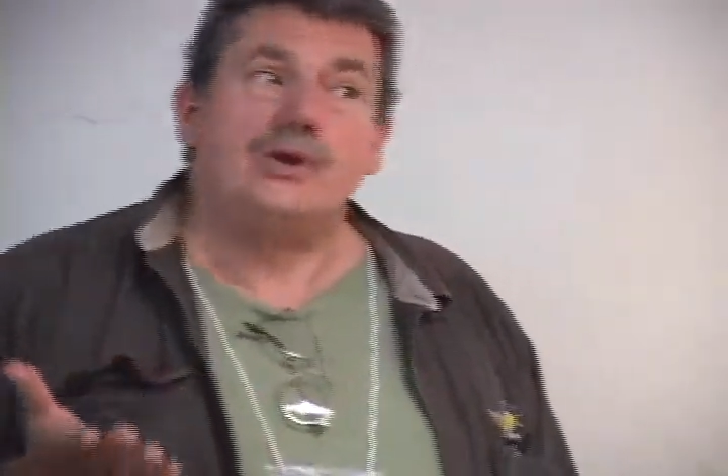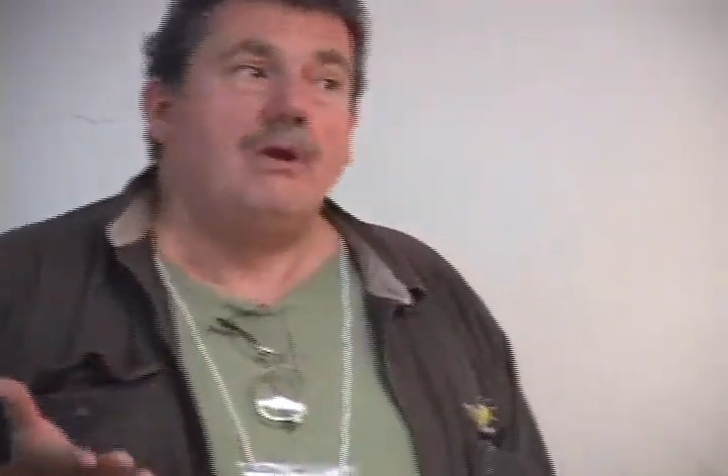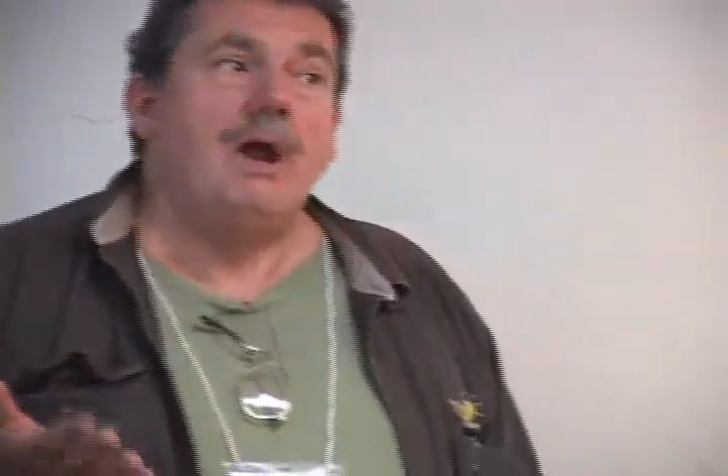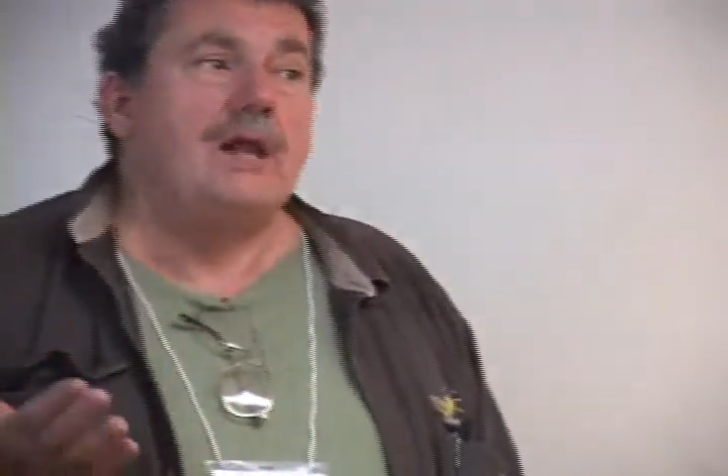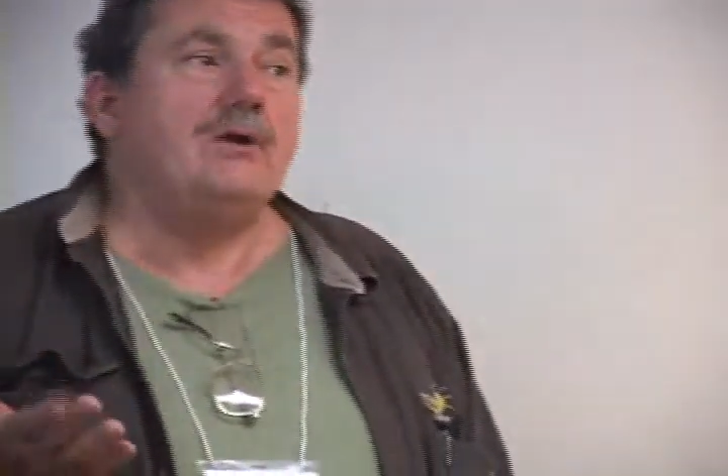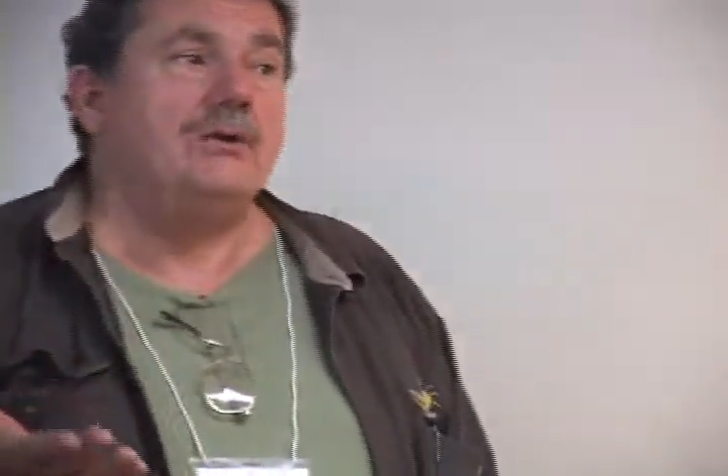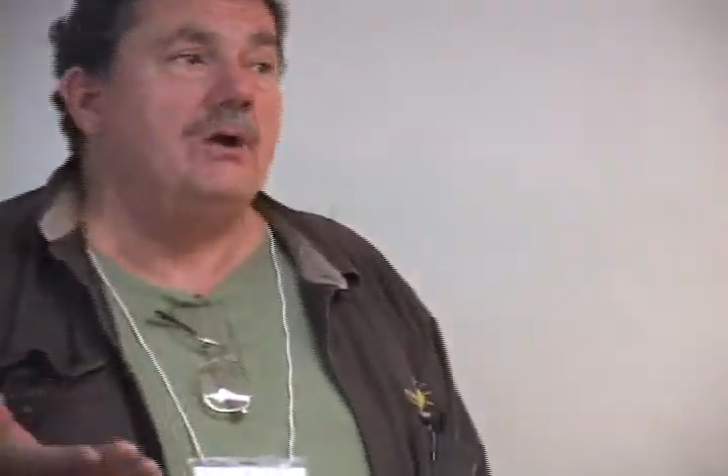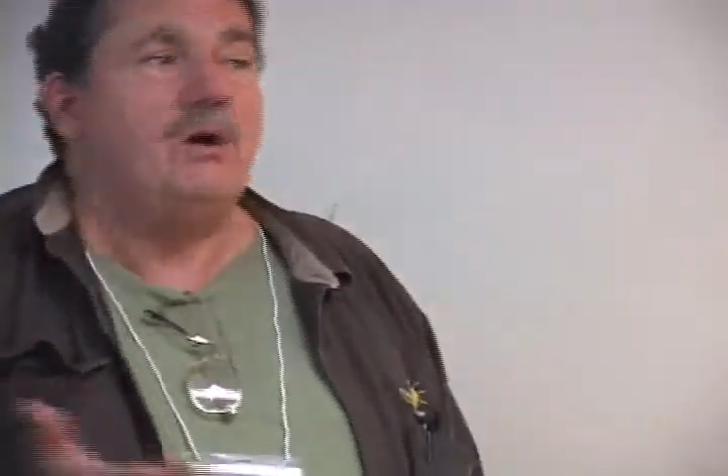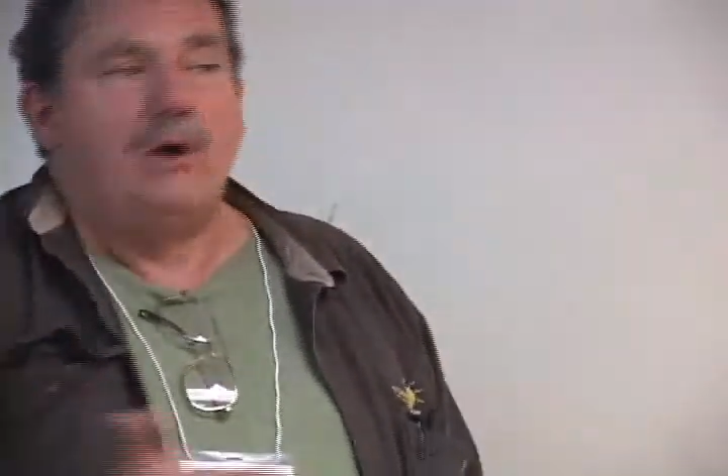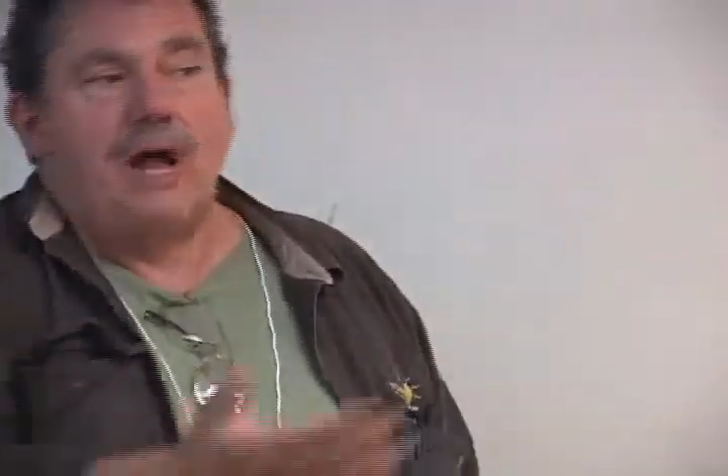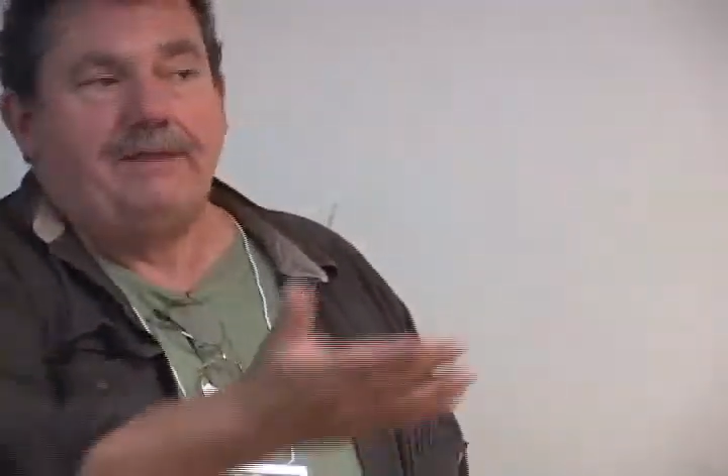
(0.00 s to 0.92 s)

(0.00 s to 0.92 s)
sure, I don't know.